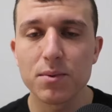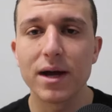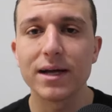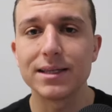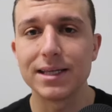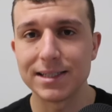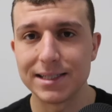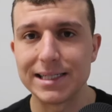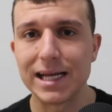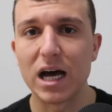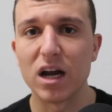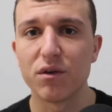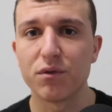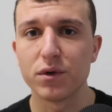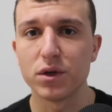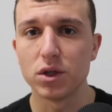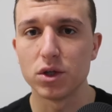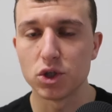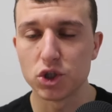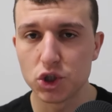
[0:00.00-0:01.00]
break this down
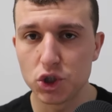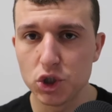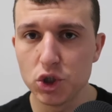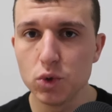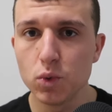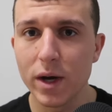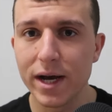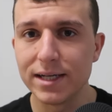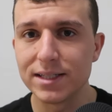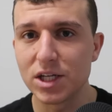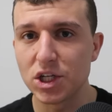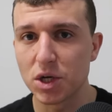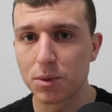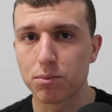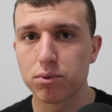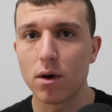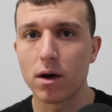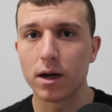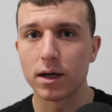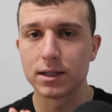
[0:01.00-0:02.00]
for you. There's two ways that your
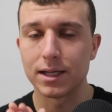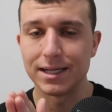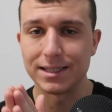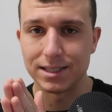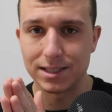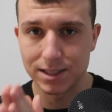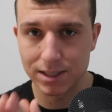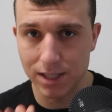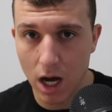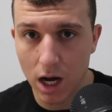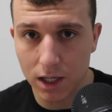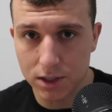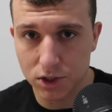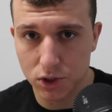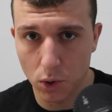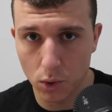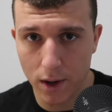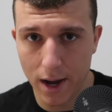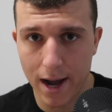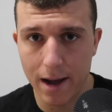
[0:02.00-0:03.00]
product is
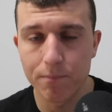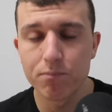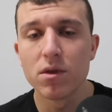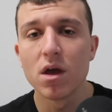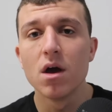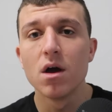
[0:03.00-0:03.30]
sucks, okay?